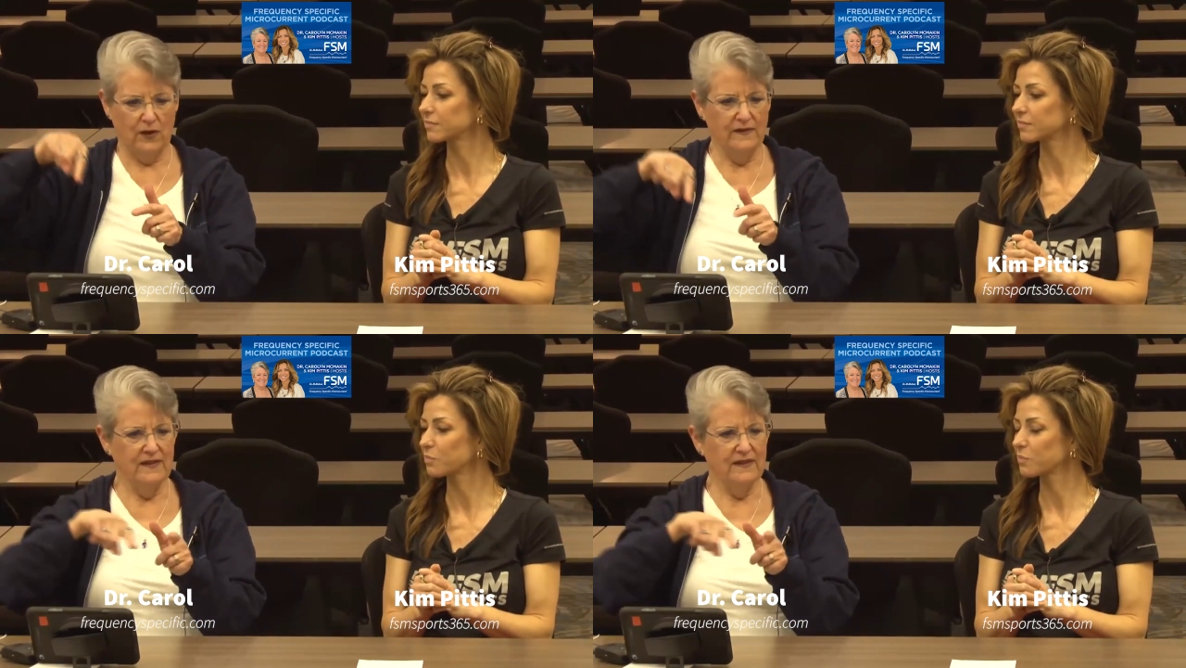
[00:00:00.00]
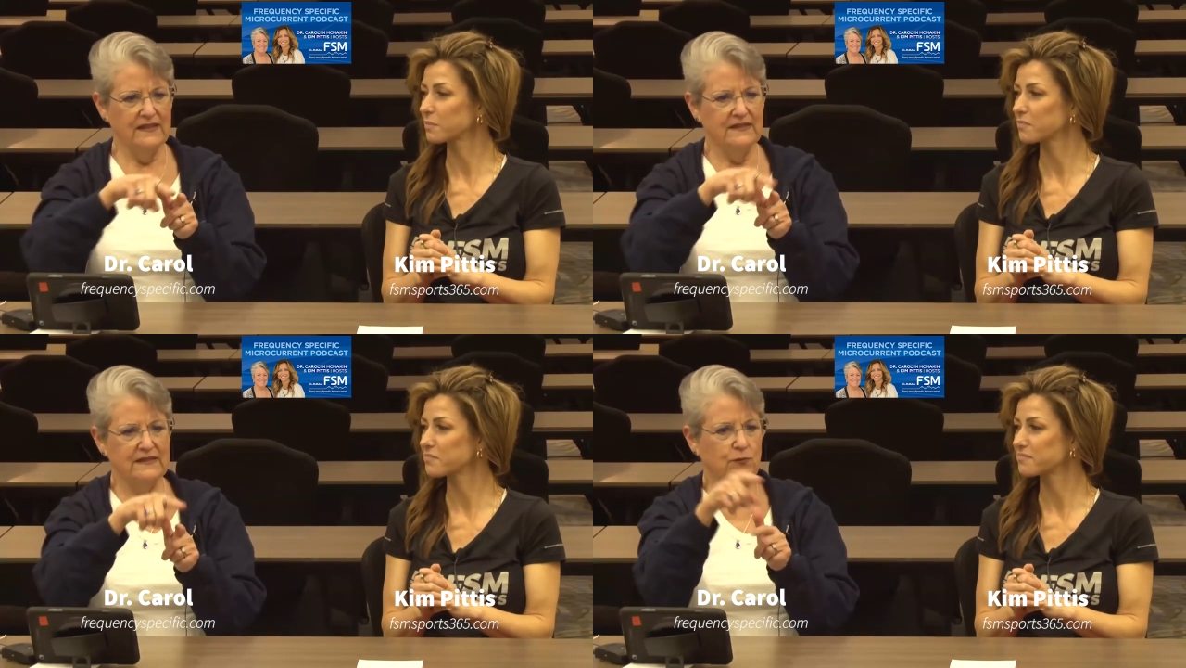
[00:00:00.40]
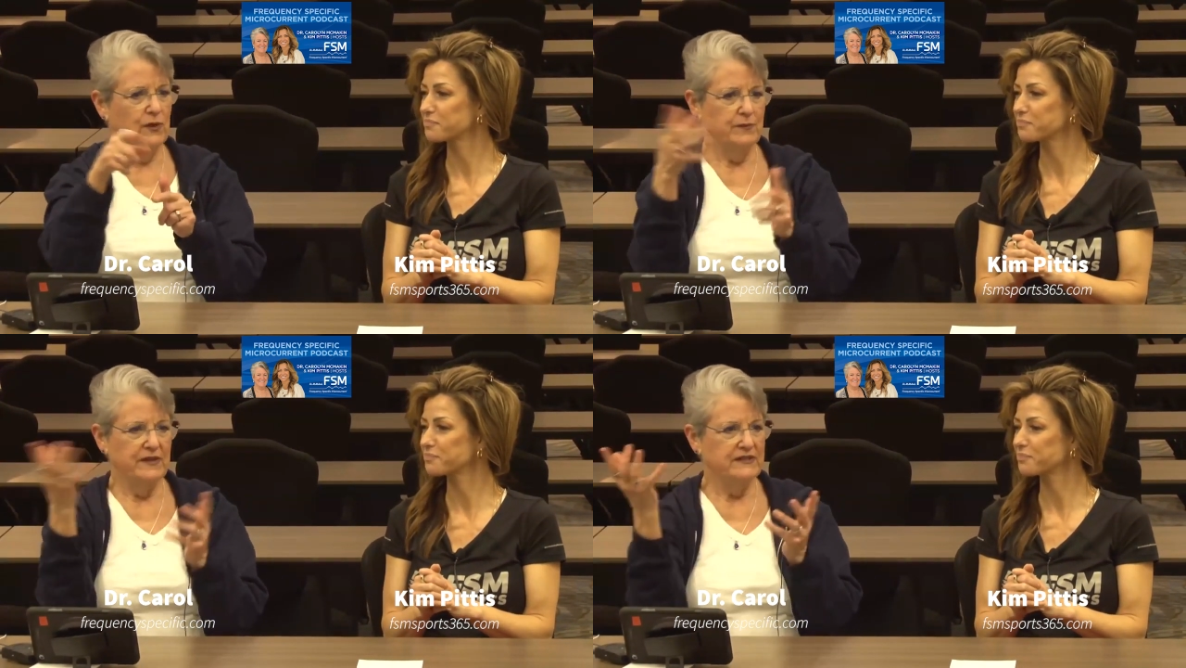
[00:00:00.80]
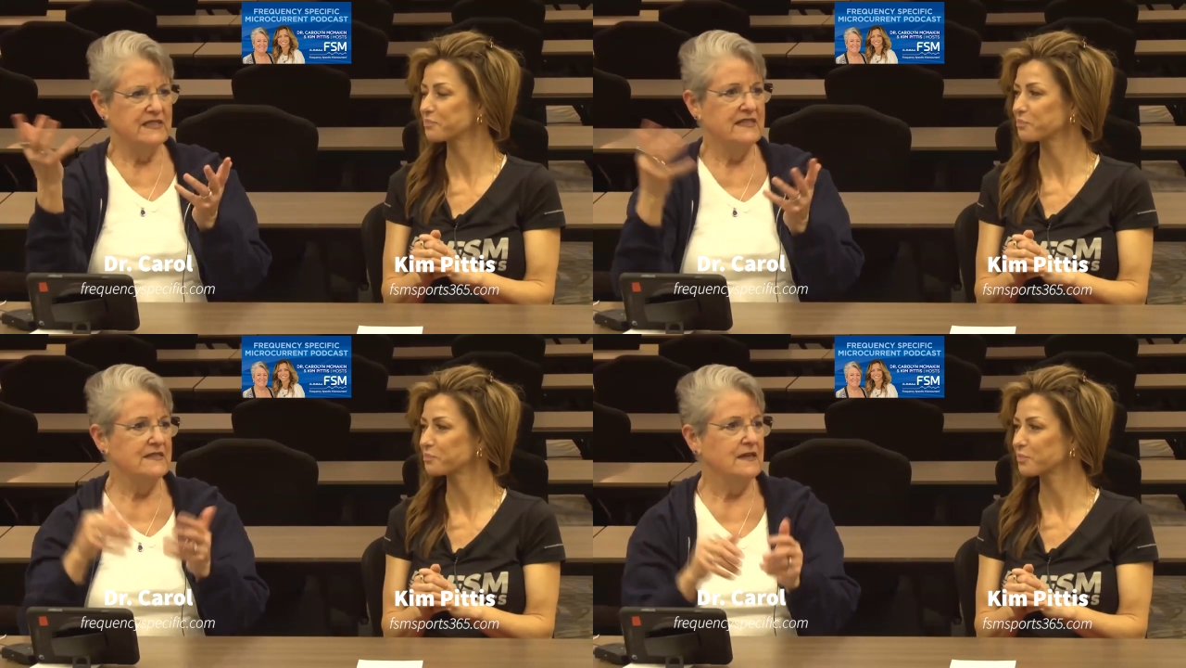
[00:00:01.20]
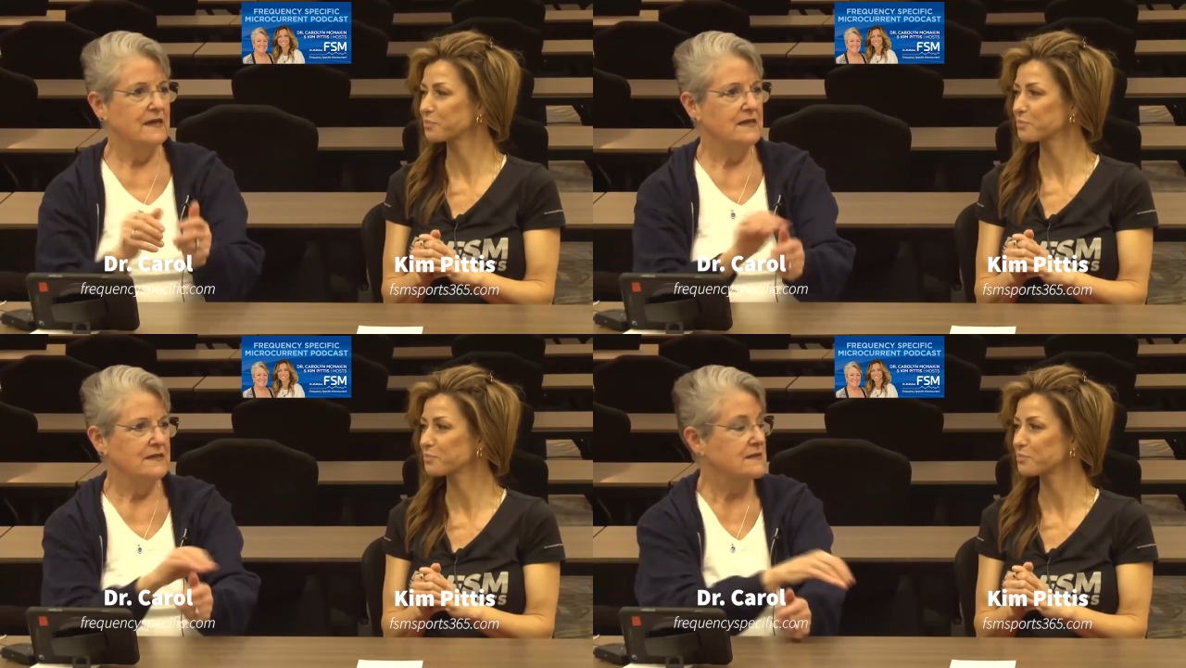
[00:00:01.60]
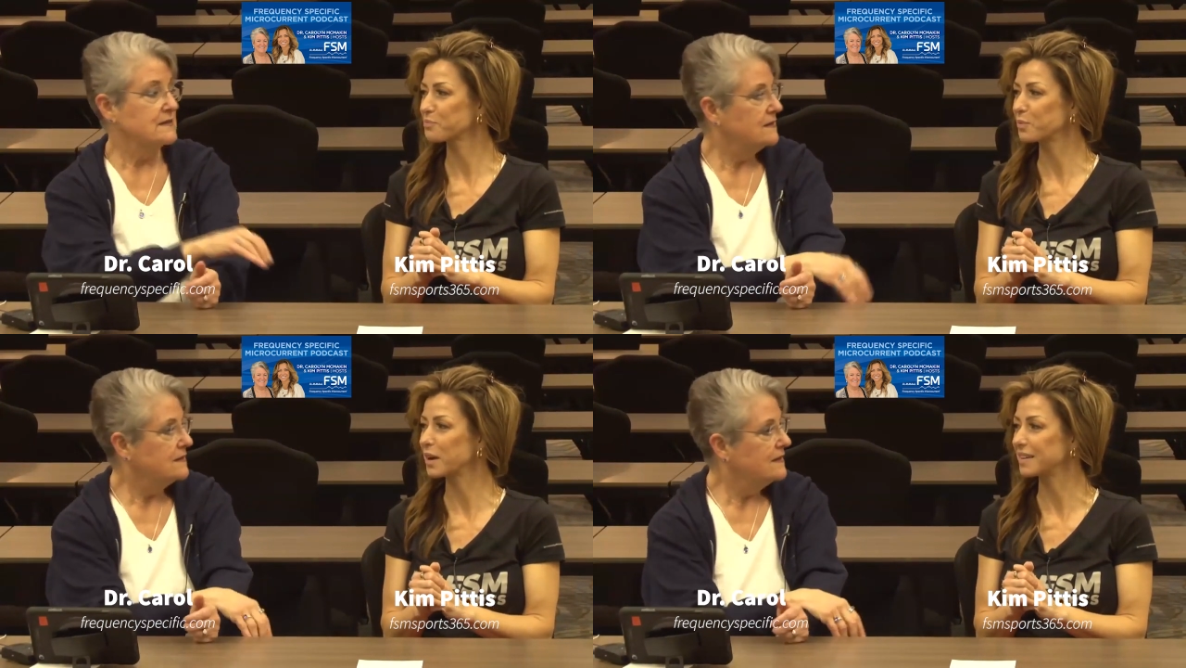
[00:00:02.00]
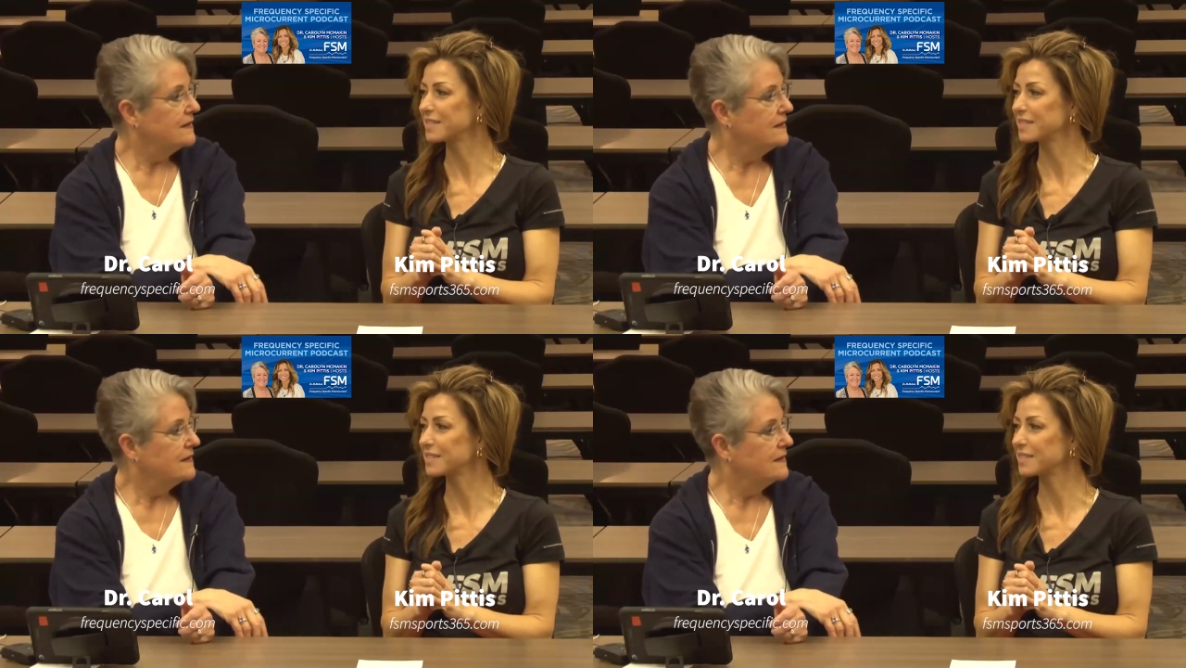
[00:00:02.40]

Speaker 1: And then they, well, it made sense to us. Right.